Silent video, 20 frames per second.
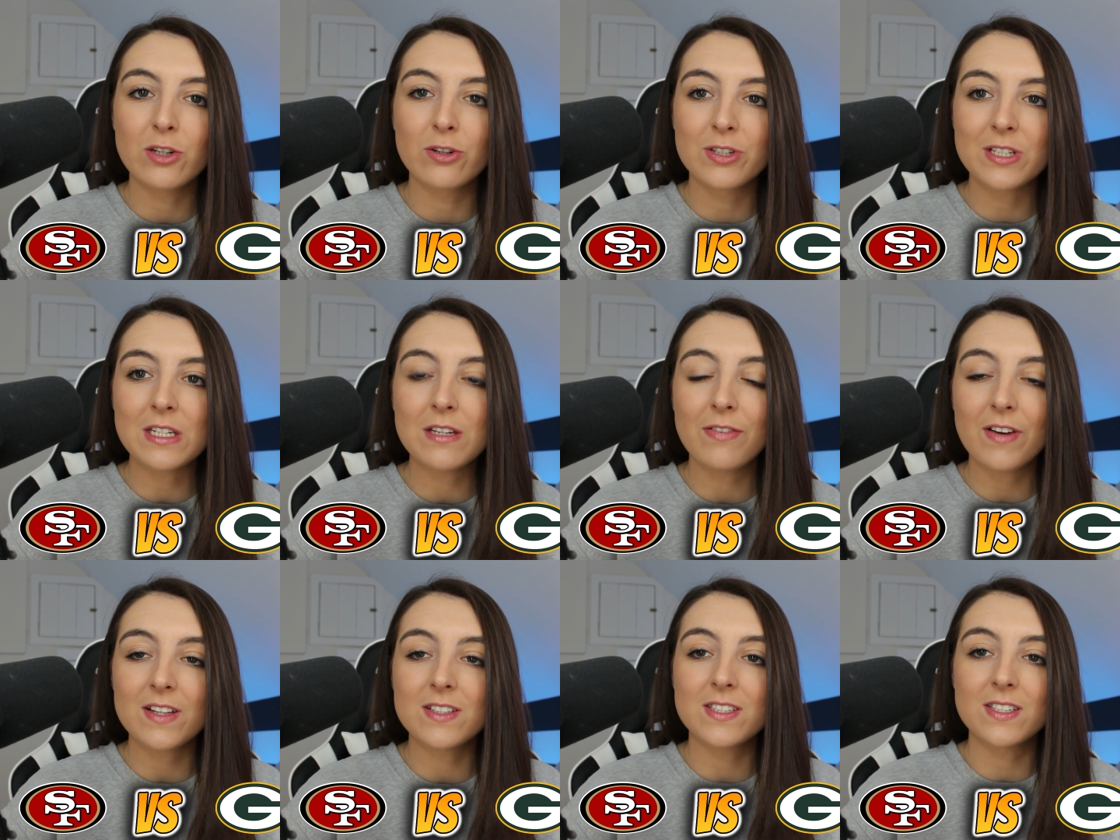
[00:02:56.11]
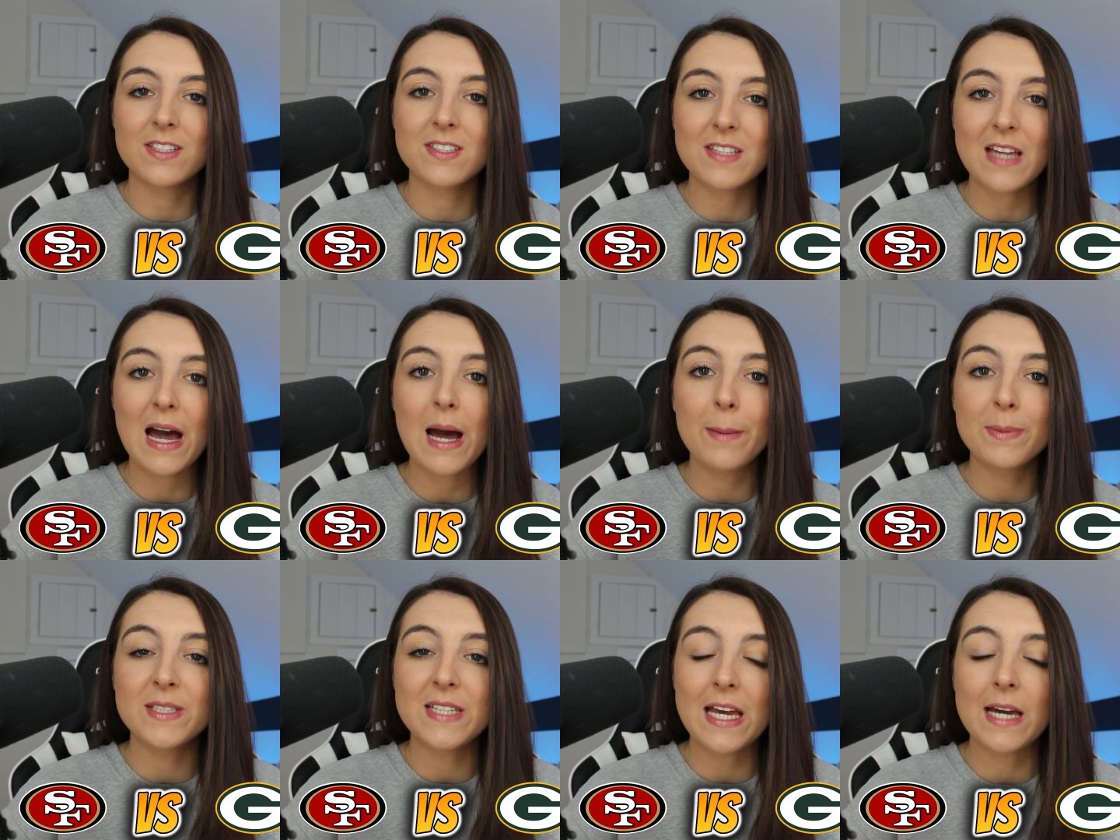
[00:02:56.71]
your defense to
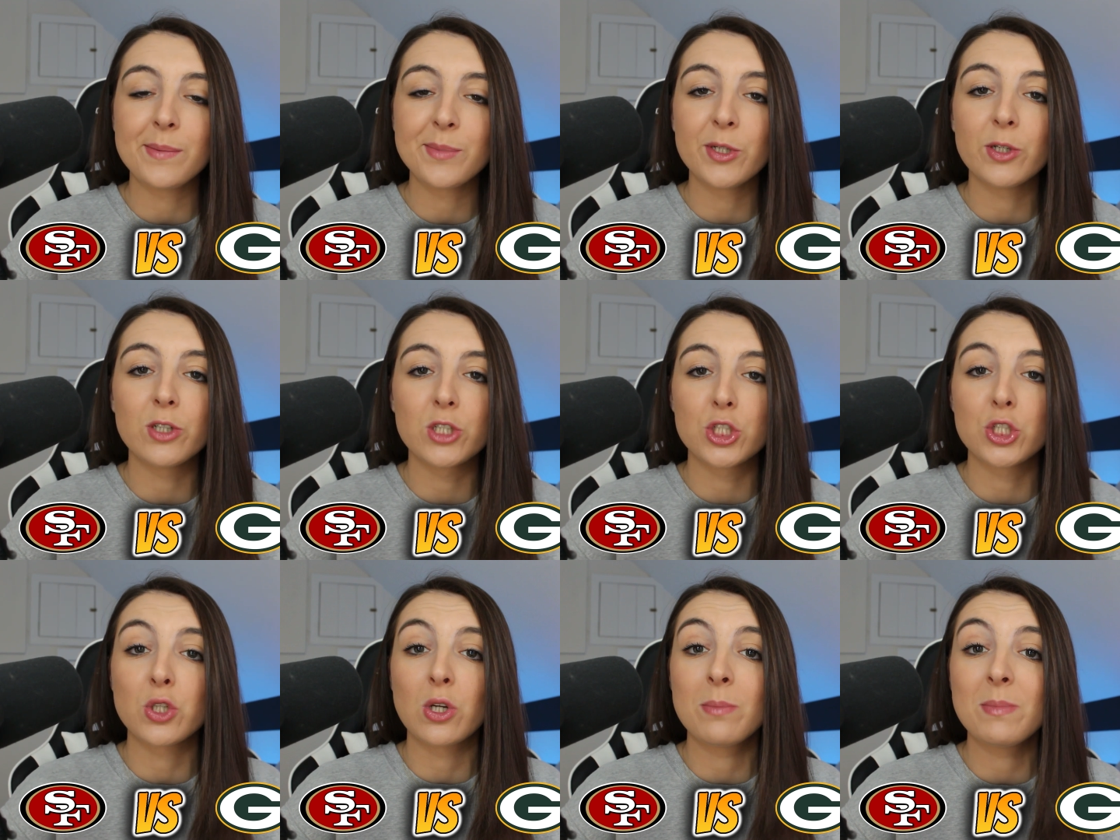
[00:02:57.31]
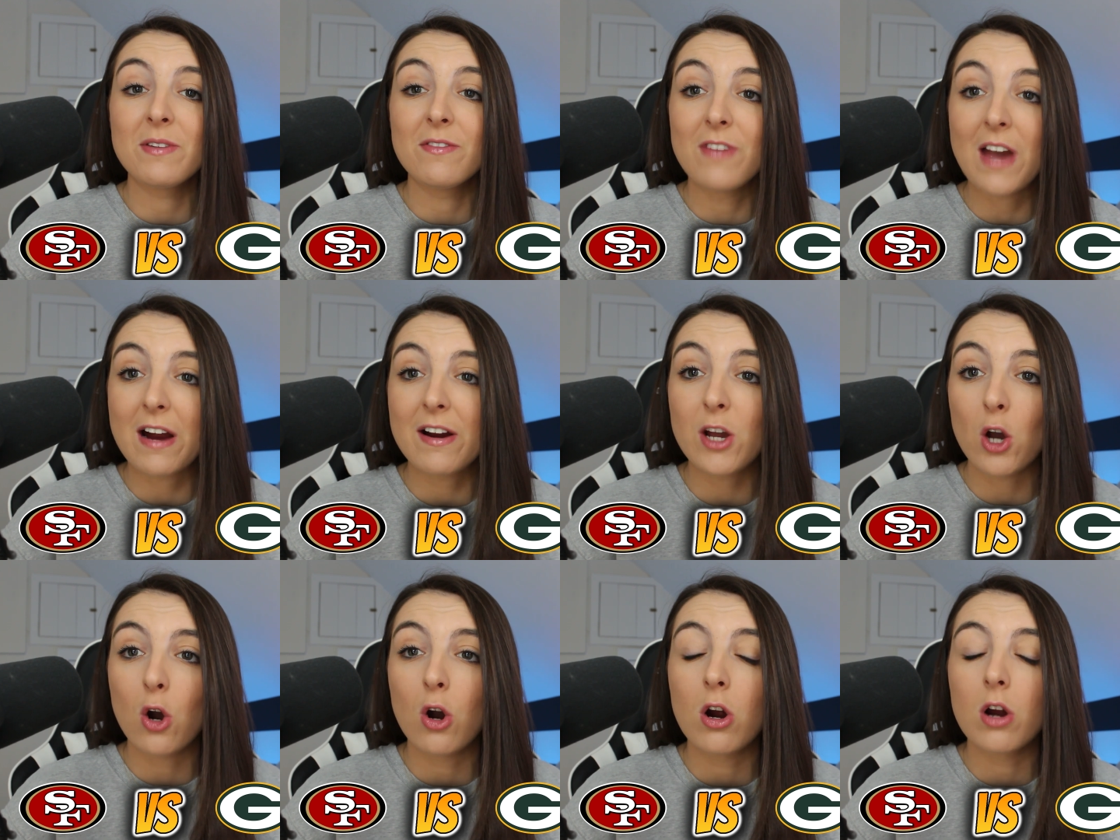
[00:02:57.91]
stop Samuel is just going to be
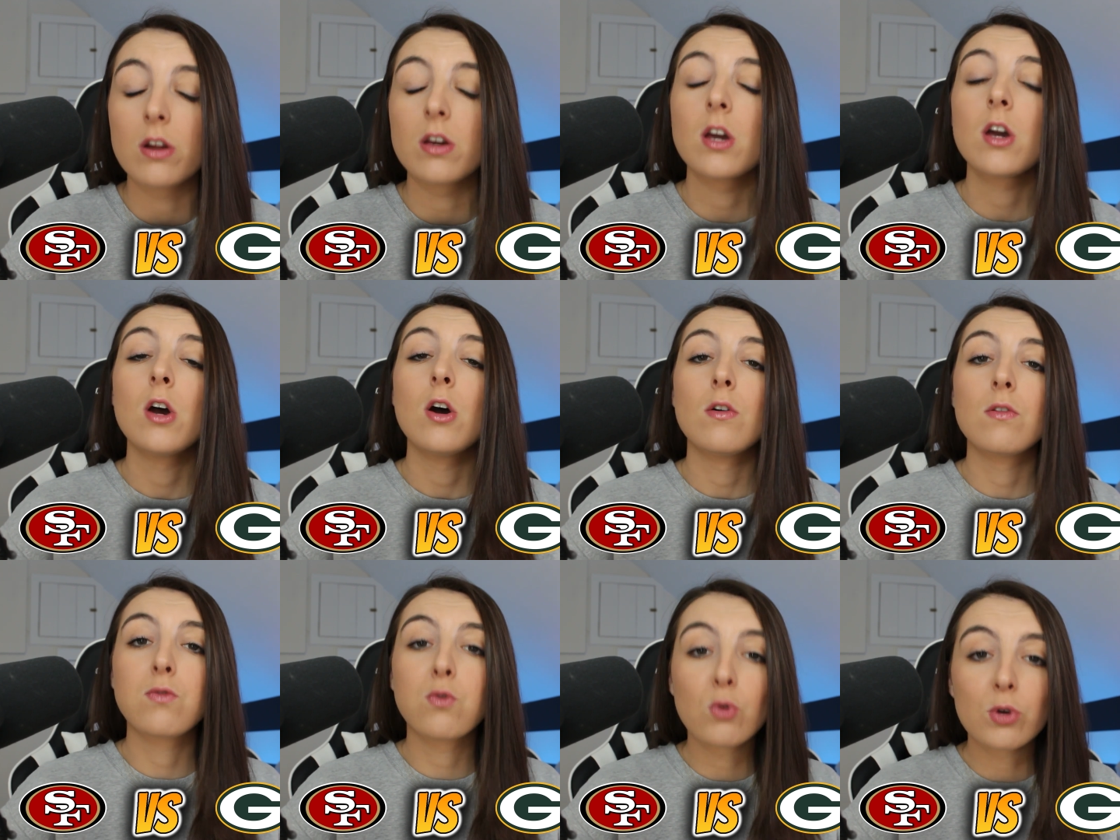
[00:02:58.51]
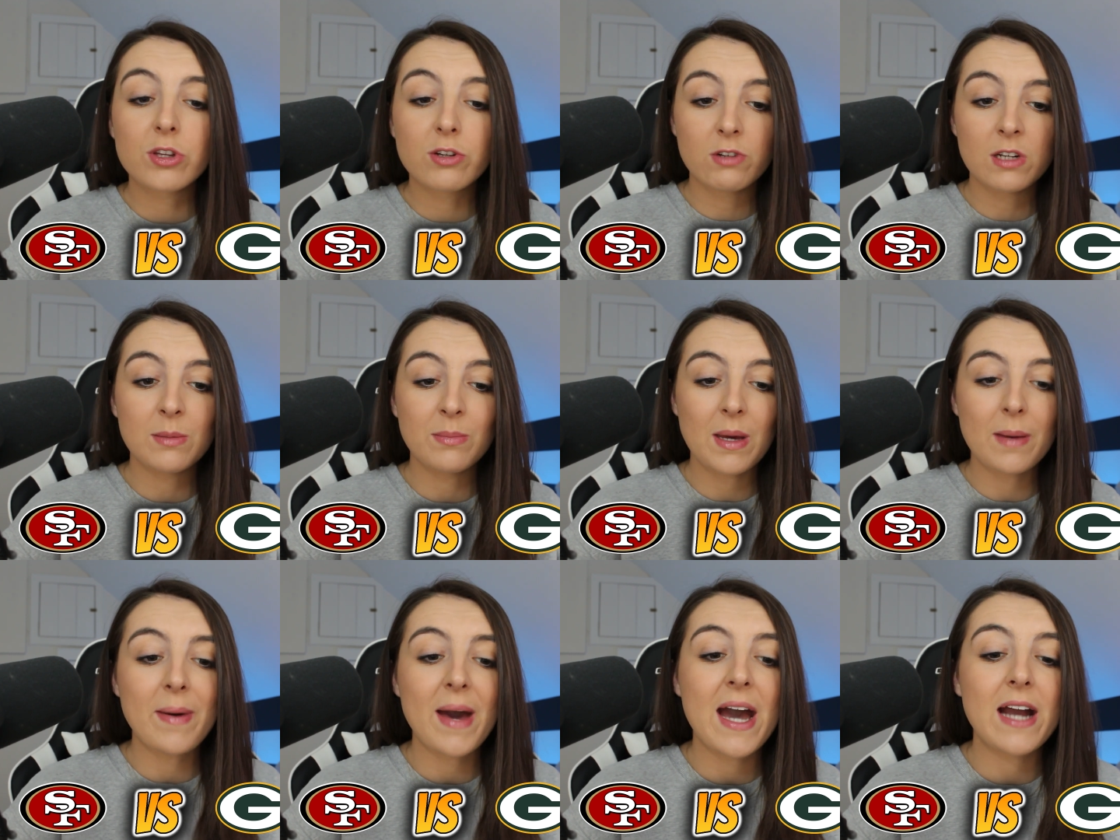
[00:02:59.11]
very hard for the
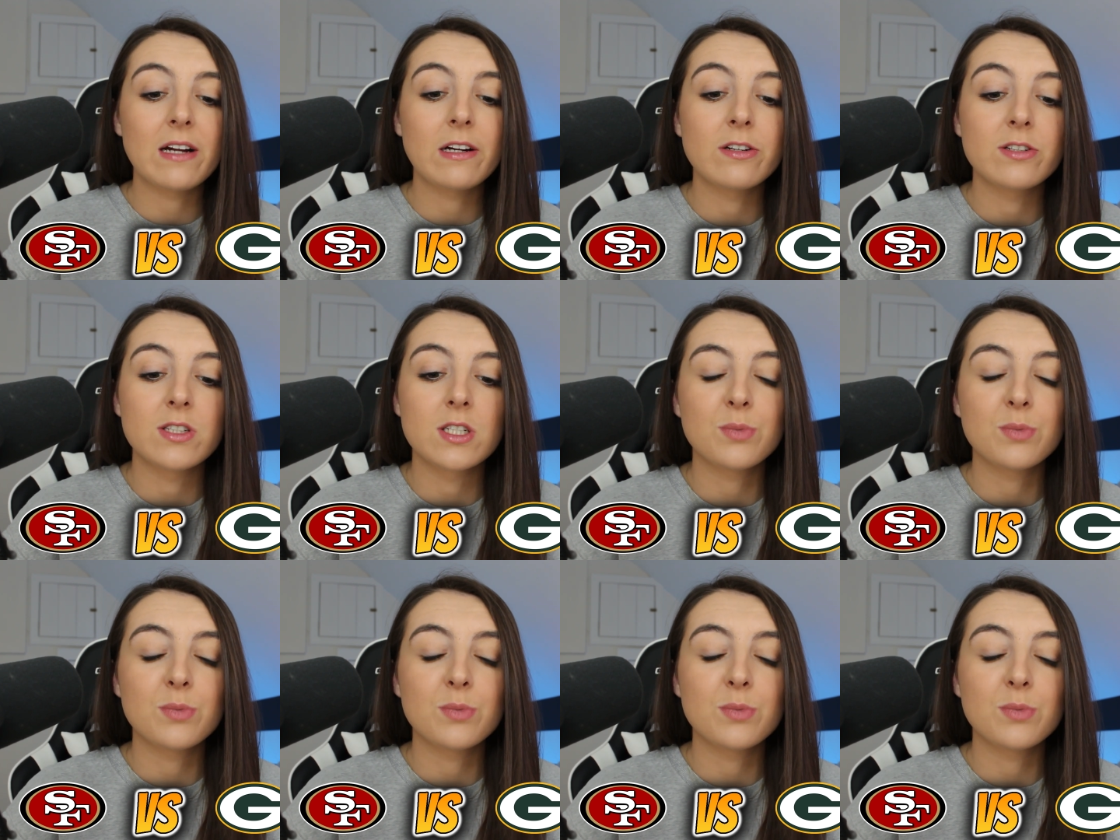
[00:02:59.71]
Green Bay Packers,